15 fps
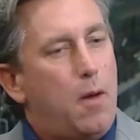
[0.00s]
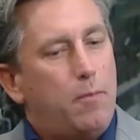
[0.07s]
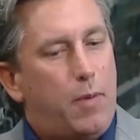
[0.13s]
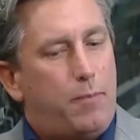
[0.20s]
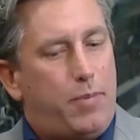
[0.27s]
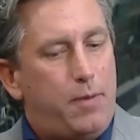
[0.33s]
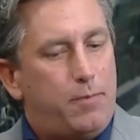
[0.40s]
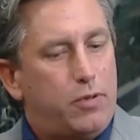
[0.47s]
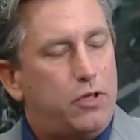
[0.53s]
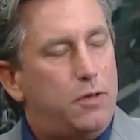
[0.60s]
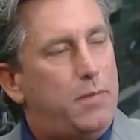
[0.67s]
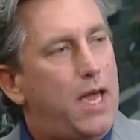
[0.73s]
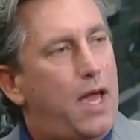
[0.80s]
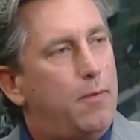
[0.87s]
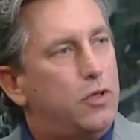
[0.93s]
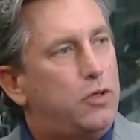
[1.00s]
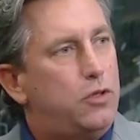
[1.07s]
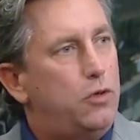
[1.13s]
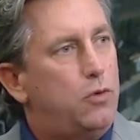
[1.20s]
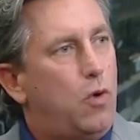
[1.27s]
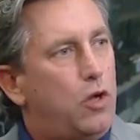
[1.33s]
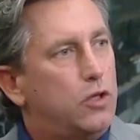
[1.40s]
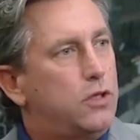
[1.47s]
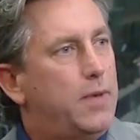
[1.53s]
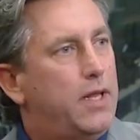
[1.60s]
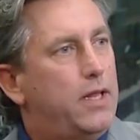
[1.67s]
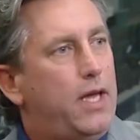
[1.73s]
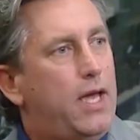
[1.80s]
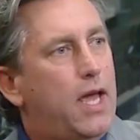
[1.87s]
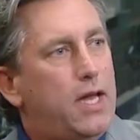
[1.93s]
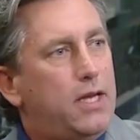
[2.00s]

but people to be able to ultimately